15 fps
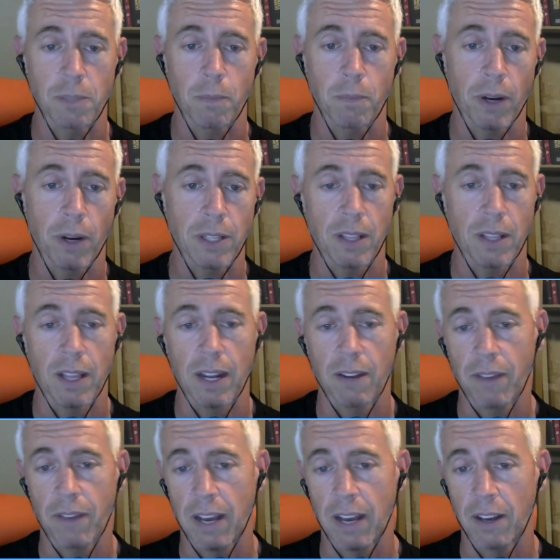brings a lot of
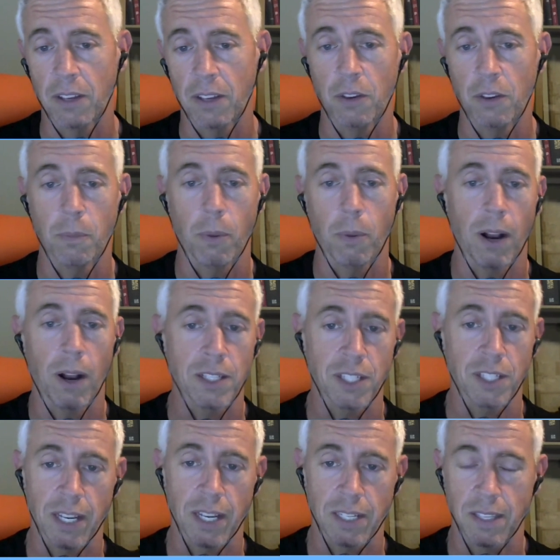value,
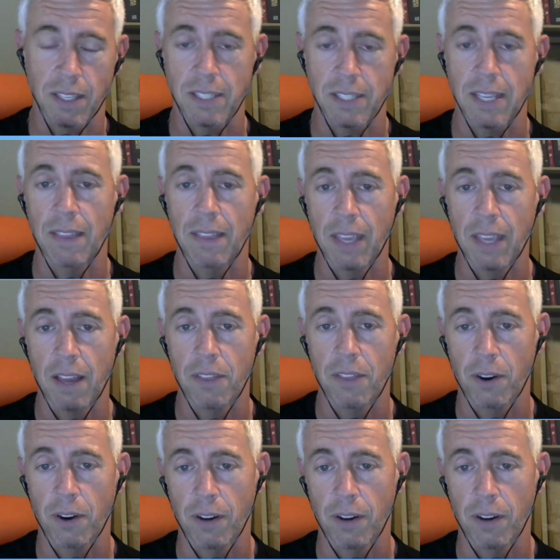projects, this, that, and the other.